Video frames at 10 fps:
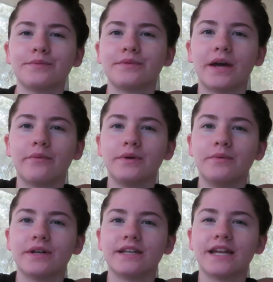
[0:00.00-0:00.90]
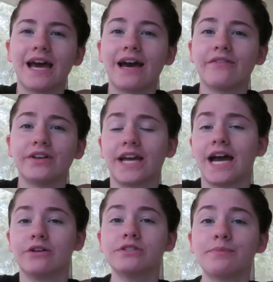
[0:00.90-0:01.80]
that we wouldn't have like a
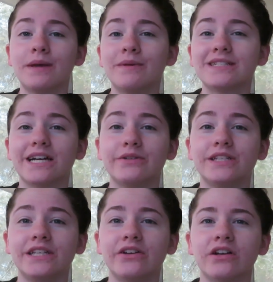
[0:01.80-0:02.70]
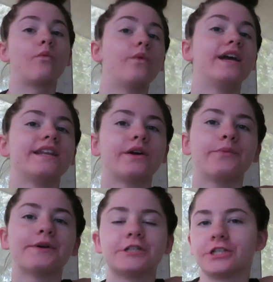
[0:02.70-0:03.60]
house payment down here when
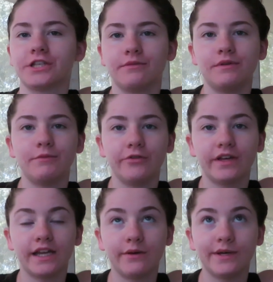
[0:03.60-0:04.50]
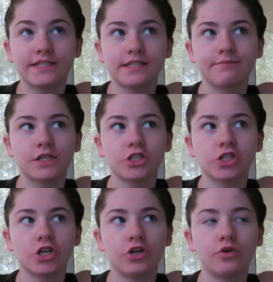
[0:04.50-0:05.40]
we're just going to be moving anyways.
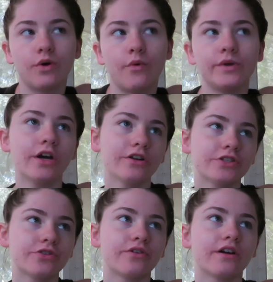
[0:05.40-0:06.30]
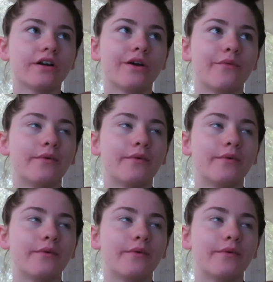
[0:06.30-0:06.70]
So we aren't sure